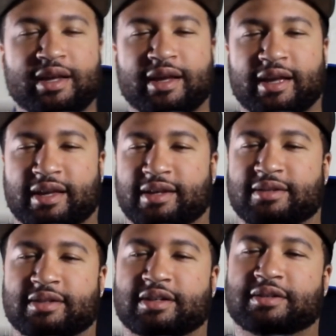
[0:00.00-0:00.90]

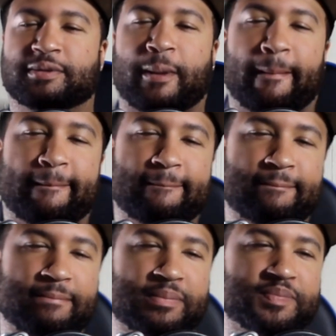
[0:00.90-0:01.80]
and
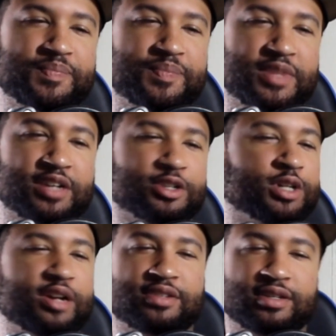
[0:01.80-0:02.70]
I told
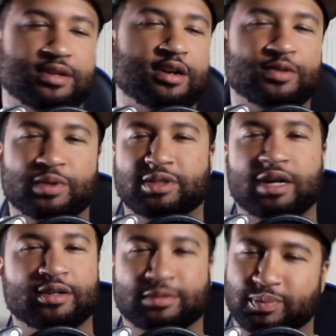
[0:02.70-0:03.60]
her, I said, all right, well,
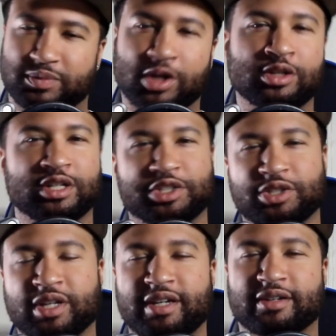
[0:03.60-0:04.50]
I'll holler at
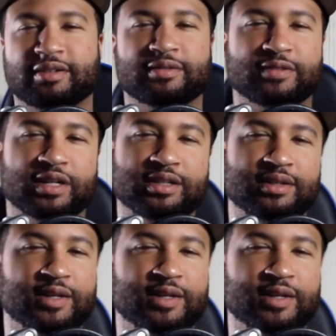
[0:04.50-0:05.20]
you later, right?